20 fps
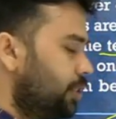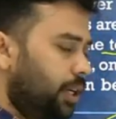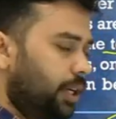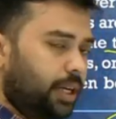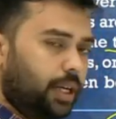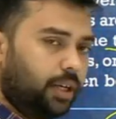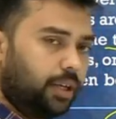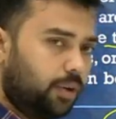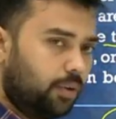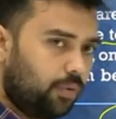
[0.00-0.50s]
the
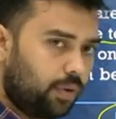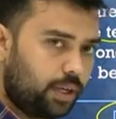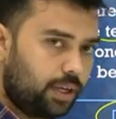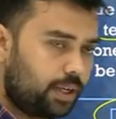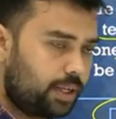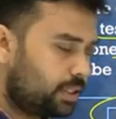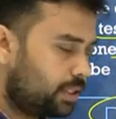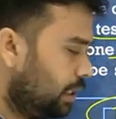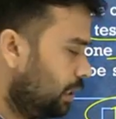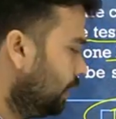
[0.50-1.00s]
one result,
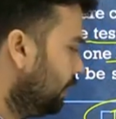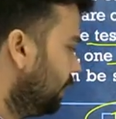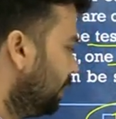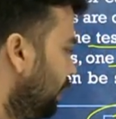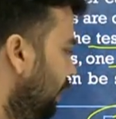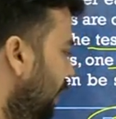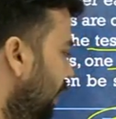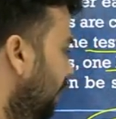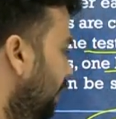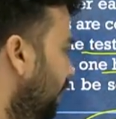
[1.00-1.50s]
then
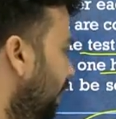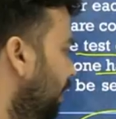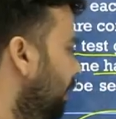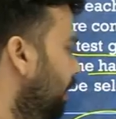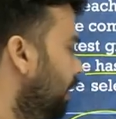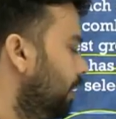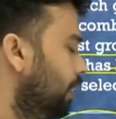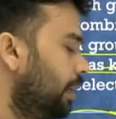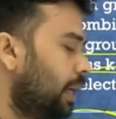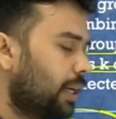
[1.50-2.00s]
another
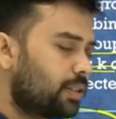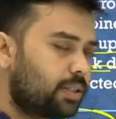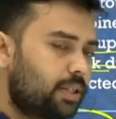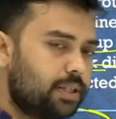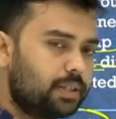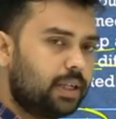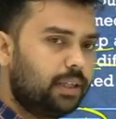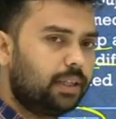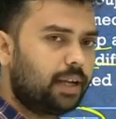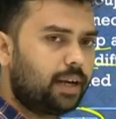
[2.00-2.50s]
next result,
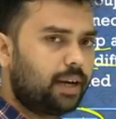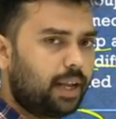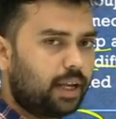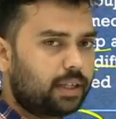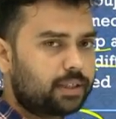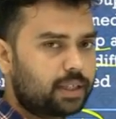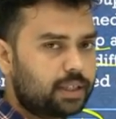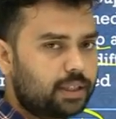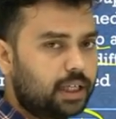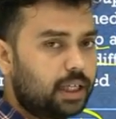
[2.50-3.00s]
then next
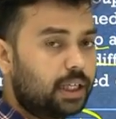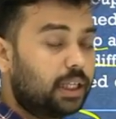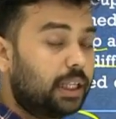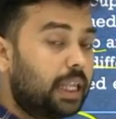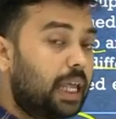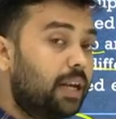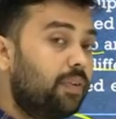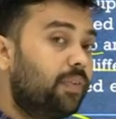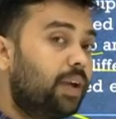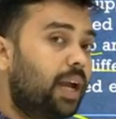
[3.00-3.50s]
result, then we
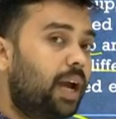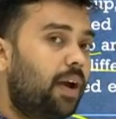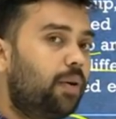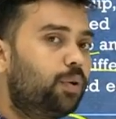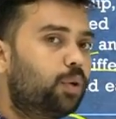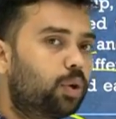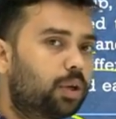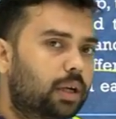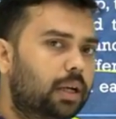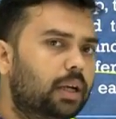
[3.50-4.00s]
have total
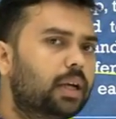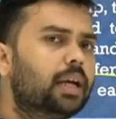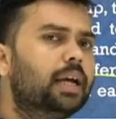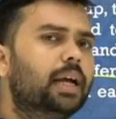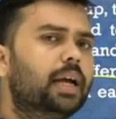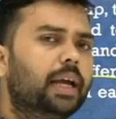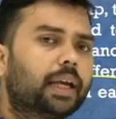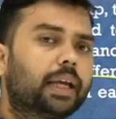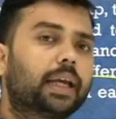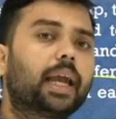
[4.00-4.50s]

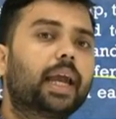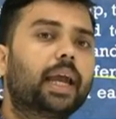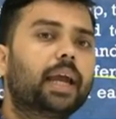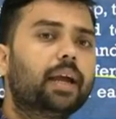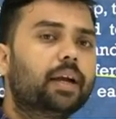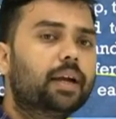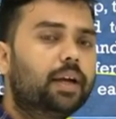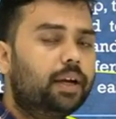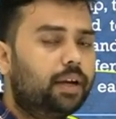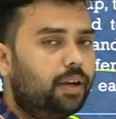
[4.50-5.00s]
k
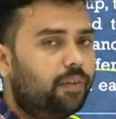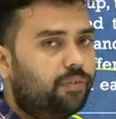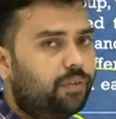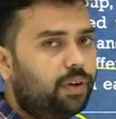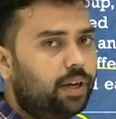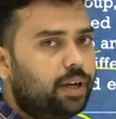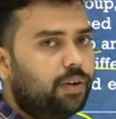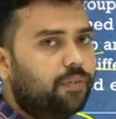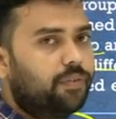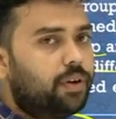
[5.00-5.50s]
different
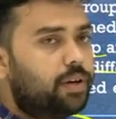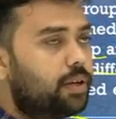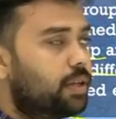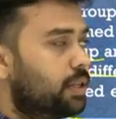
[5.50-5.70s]
result